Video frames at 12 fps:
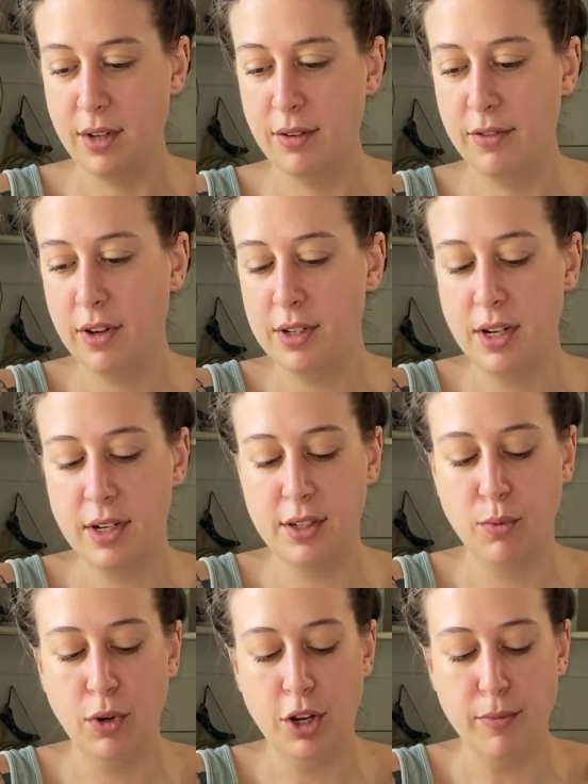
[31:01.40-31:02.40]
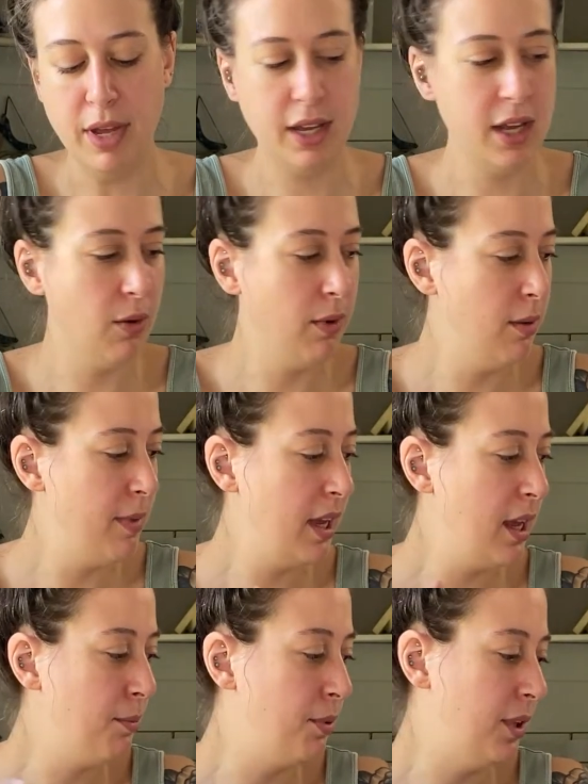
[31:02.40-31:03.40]
Horizontal said, what are you making? We are
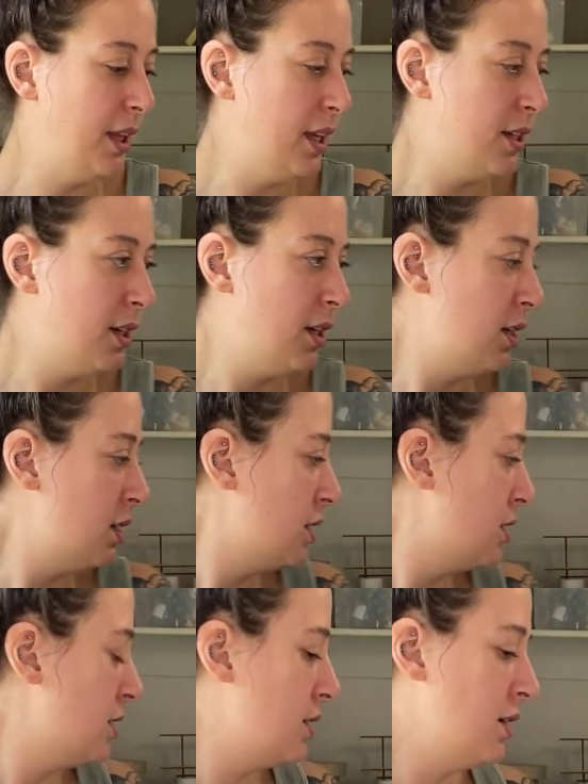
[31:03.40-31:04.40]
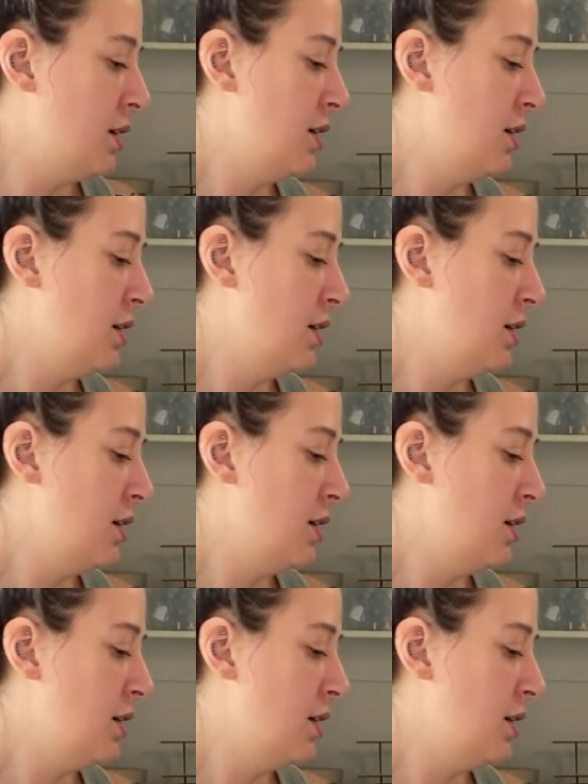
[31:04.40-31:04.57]
making planters.